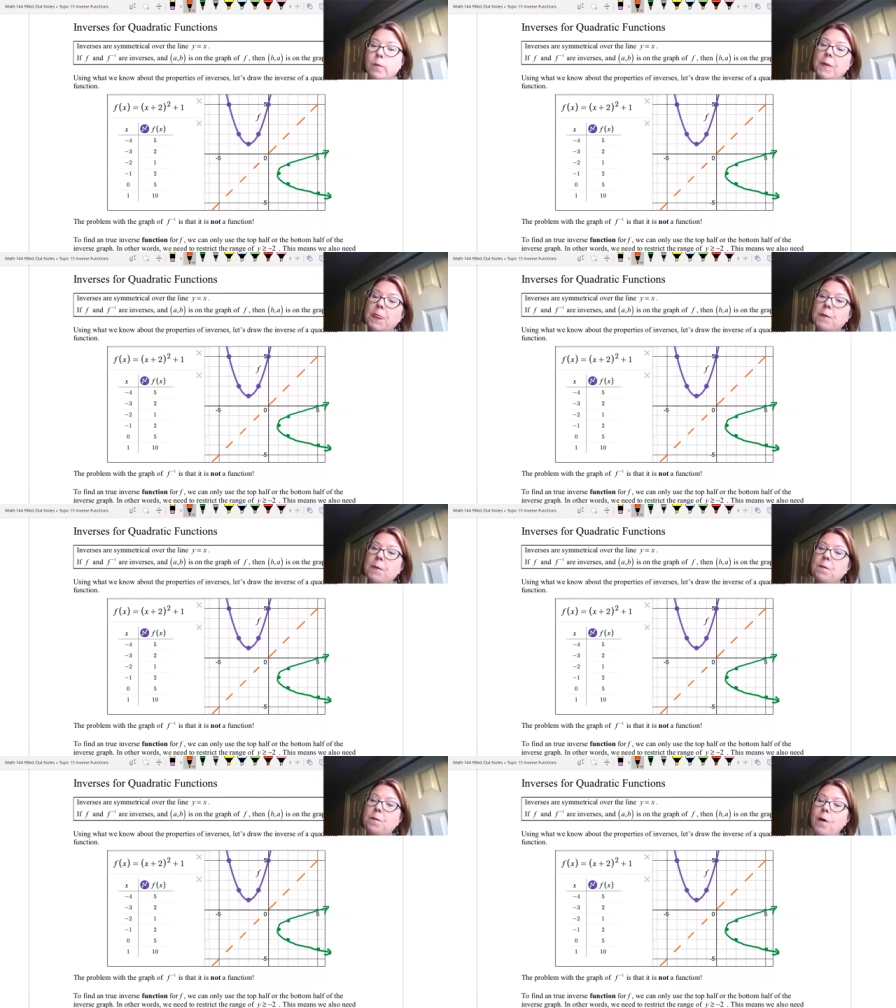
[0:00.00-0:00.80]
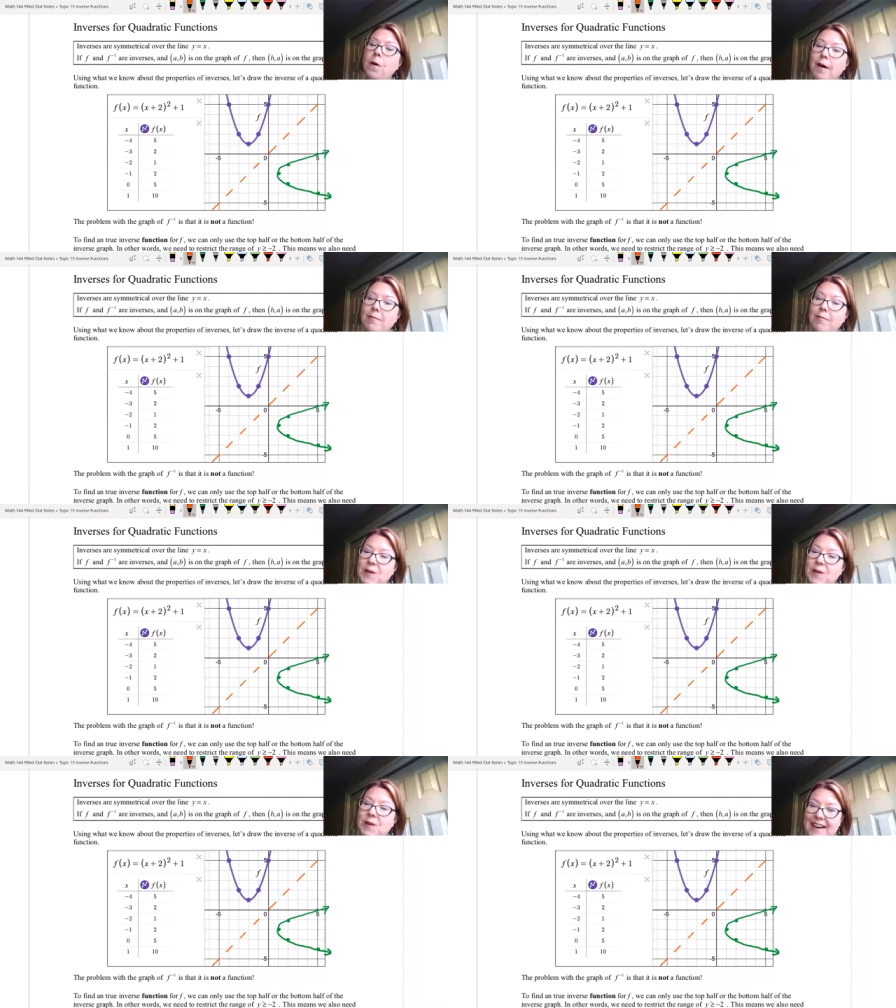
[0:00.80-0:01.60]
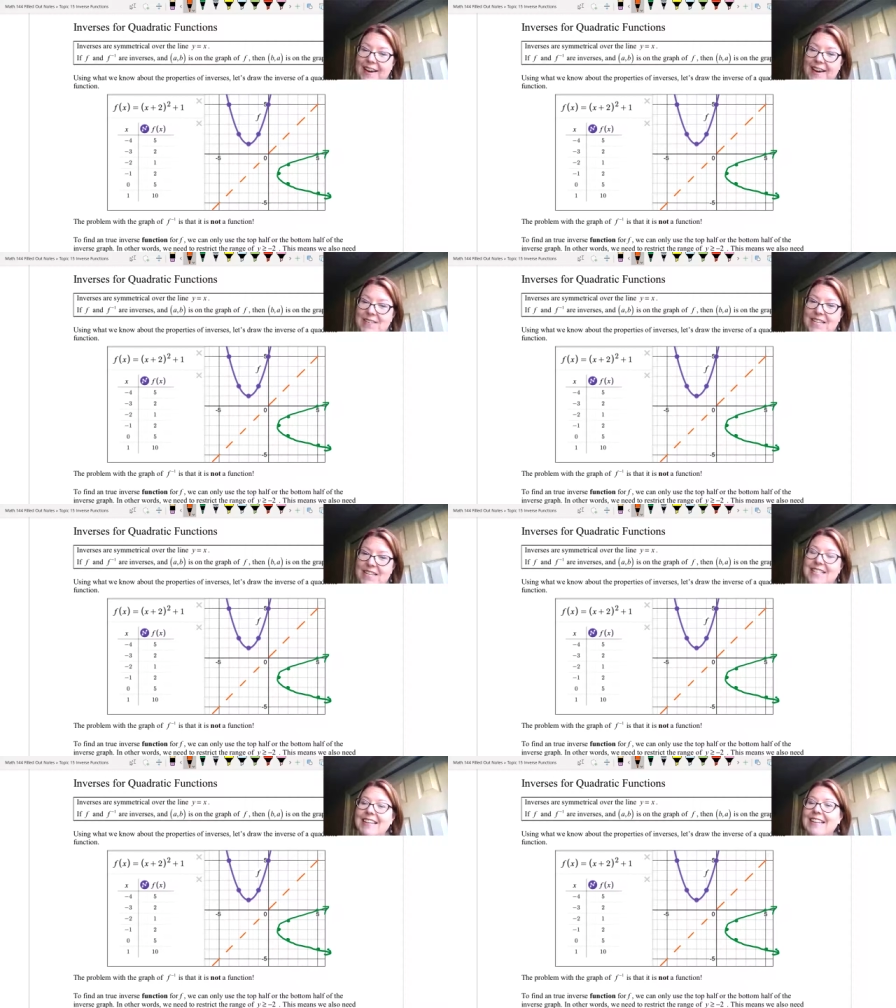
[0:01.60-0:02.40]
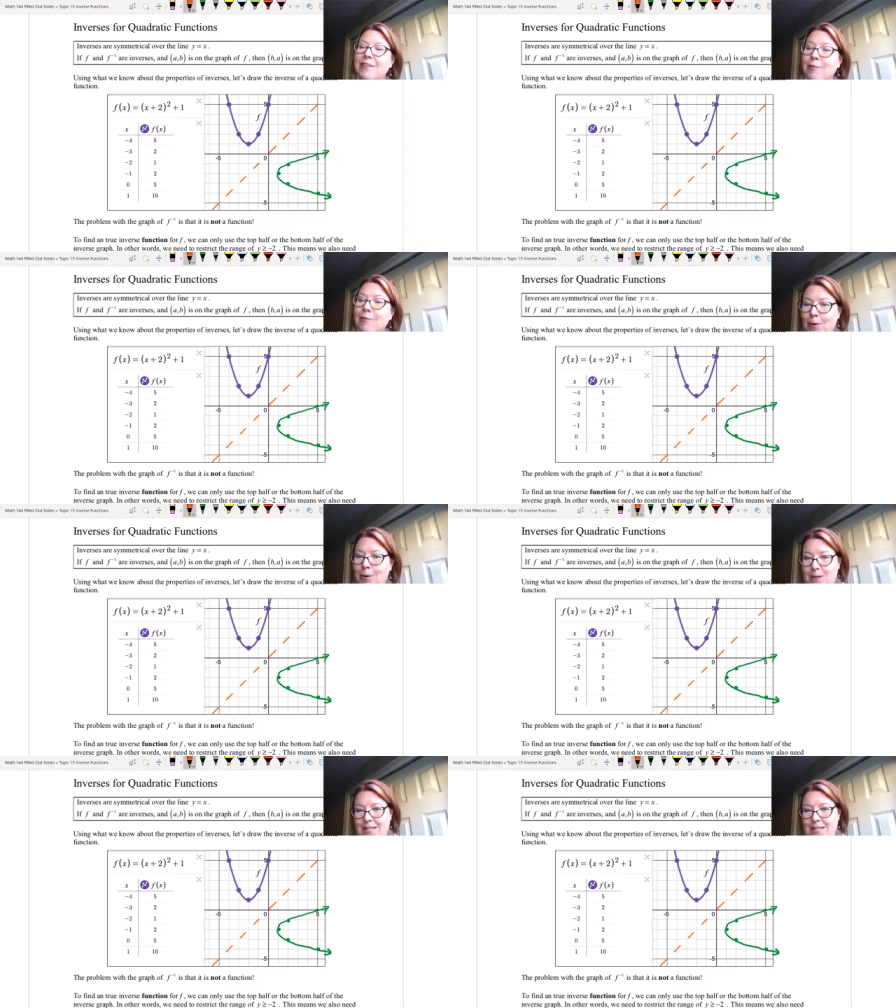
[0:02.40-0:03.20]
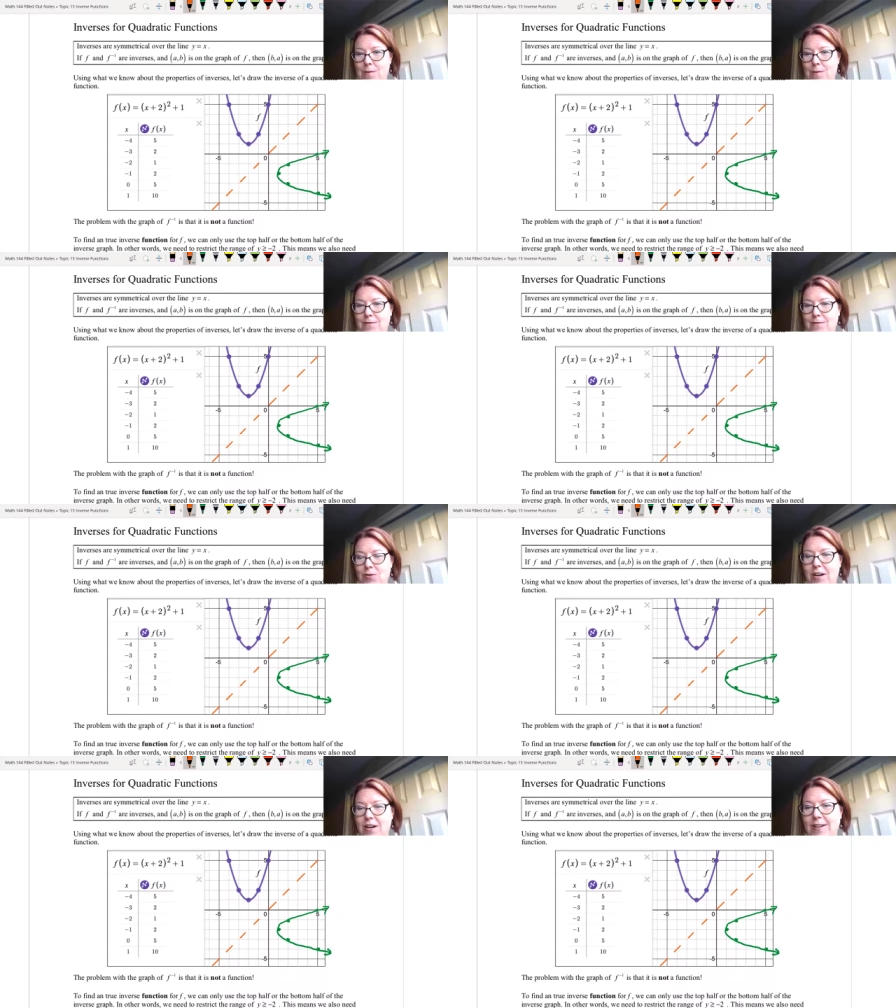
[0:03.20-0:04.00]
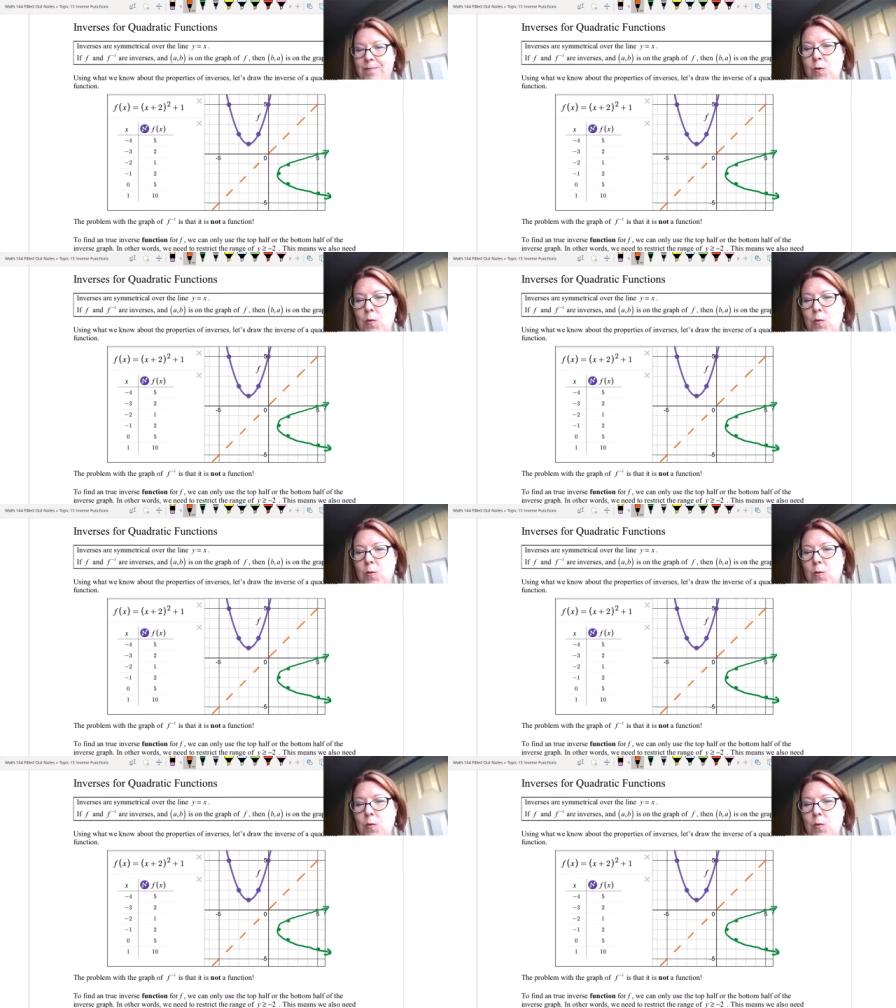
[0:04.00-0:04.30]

But the problem we have is that this inverse that we've drawn,